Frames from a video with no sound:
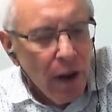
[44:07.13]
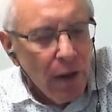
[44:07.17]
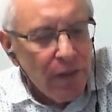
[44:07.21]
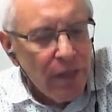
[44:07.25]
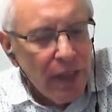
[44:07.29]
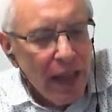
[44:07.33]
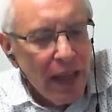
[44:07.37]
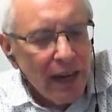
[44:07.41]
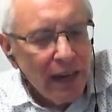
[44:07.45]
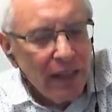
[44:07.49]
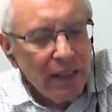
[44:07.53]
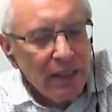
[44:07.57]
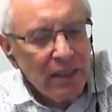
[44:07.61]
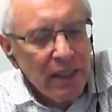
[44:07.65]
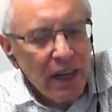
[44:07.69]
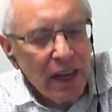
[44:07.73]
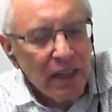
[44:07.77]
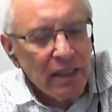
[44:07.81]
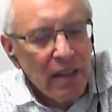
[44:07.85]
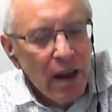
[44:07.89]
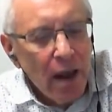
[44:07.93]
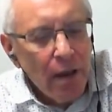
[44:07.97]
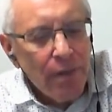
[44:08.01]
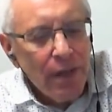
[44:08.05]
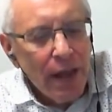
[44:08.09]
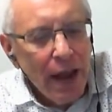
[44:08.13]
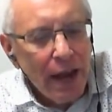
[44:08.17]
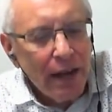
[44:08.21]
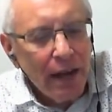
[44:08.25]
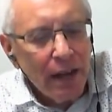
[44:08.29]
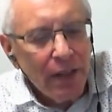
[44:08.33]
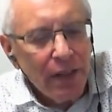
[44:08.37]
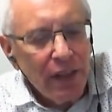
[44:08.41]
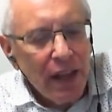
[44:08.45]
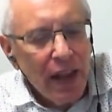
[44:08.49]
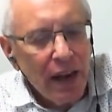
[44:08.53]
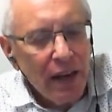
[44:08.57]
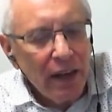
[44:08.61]
Then he says that
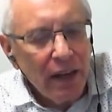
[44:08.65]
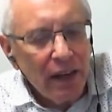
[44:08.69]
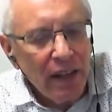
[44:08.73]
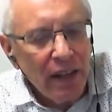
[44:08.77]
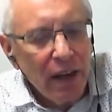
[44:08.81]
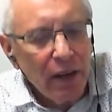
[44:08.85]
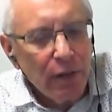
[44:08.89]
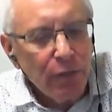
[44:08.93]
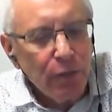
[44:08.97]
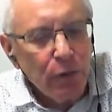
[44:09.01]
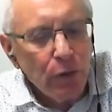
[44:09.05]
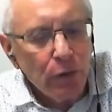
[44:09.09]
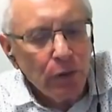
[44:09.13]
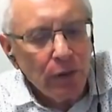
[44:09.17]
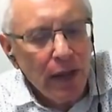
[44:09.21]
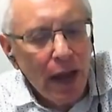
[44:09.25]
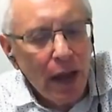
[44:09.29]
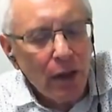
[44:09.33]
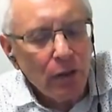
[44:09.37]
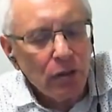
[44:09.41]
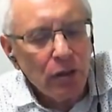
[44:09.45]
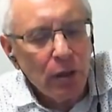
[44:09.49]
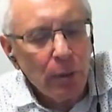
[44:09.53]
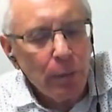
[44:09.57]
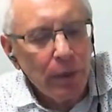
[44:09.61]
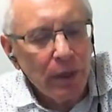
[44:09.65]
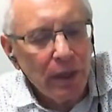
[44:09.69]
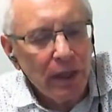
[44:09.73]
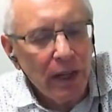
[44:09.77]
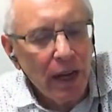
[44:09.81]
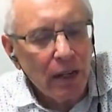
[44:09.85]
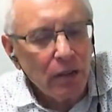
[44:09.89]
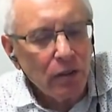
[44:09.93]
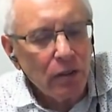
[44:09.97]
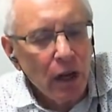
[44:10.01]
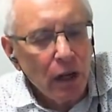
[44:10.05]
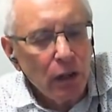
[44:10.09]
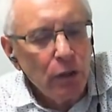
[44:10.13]
then if you allow somebody
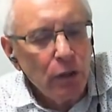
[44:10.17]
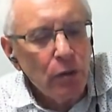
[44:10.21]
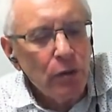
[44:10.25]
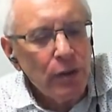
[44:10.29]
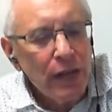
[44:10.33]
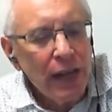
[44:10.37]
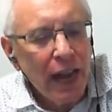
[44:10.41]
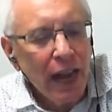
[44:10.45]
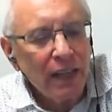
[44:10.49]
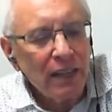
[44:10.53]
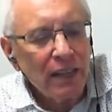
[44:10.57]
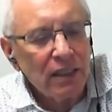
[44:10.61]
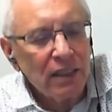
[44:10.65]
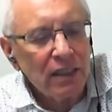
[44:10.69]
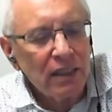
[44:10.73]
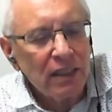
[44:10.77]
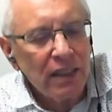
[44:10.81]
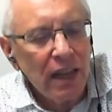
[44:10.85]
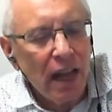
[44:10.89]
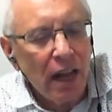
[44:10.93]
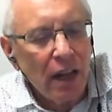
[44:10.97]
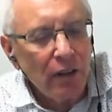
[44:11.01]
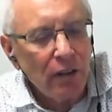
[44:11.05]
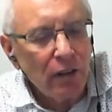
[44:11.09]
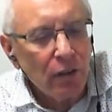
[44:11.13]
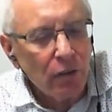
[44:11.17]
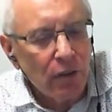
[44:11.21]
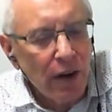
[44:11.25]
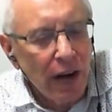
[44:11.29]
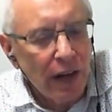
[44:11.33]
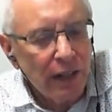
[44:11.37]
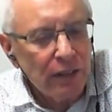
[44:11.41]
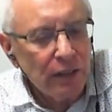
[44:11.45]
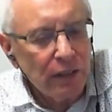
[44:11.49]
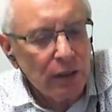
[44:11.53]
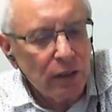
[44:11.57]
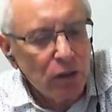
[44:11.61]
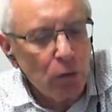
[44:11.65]
else, you can't sell the
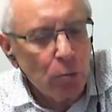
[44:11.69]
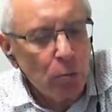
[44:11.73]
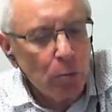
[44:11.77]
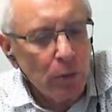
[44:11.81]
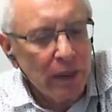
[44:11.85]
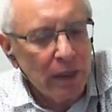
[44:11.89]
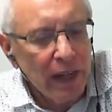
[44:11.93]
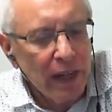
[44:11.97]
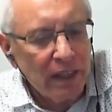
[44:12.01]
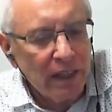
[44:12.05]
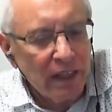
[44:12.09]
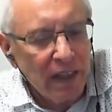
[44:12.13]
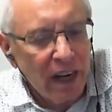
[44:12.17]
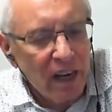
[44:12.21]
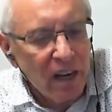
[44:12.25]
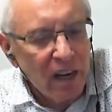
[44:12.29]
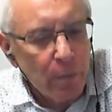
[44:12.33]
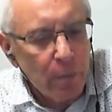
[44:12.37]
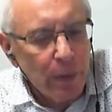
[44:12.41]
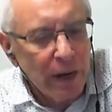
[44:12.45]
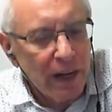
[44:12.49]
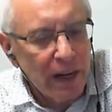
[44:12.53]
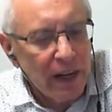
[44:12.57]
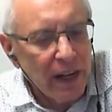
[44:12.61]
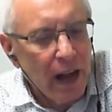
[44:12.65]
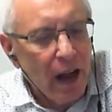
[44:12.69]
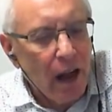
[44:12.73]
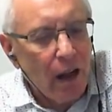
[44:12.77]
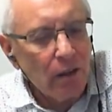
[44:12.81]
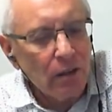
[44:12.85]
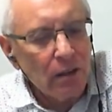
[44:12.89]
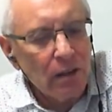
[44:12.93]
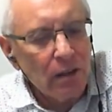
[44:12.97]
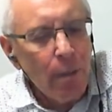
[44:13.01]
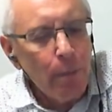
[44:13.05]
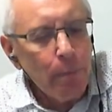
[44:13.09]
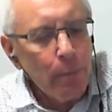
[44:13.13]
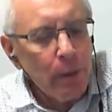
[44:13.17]
rights to duplicate to anybody else
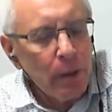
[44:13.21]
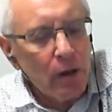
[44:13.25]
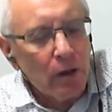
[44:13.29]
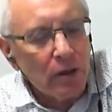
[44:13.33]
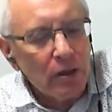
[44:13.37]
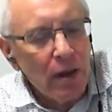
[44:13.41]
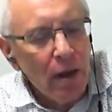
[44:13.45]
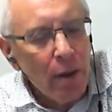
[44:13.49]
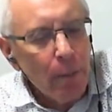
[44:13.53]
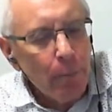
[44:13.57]
because